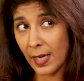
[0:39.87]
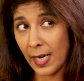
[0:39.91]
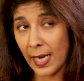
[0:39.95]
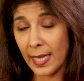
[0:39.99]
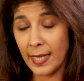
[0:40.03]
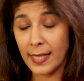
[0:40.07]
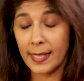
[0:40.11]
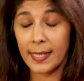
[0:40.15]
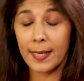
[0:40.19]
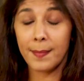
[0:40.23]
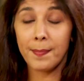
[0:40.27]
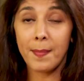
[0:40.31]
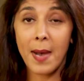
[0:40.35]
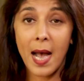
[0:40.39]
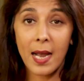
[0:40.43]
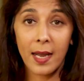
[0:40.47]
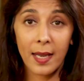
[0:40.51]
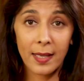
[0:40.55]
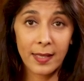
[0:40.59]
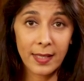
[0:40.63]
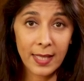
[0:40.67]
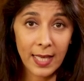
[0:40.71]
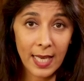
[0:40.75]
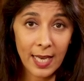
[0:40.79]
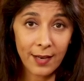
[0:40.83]
In some
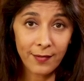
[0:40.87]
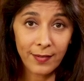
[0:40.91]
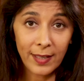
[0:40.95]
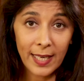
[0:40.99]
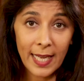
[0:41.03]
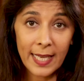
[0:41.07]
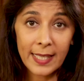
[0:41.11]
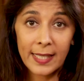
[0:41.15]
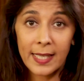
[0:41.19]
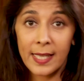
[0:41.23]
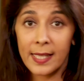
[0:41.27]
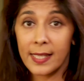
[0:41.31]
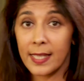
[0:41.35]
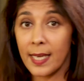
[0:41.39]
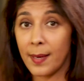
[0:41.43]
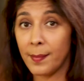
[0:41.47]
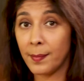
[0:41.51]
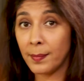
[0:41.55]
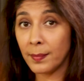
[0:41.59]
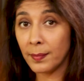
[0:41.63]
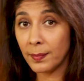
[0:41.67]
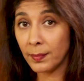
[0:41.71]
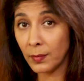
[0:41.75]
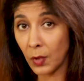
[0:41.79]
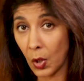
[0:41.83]
markets they have less, in
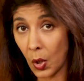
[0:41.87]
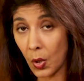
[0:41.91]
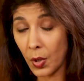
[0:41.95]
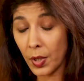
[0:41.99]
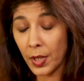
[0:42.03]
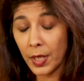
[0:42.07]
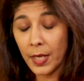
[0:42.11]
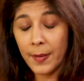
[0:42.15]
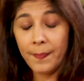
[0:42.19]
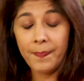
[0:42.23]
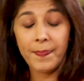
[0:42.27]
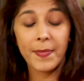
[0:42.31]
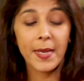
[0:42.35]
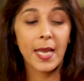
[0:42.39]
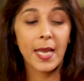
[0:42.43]
some longer.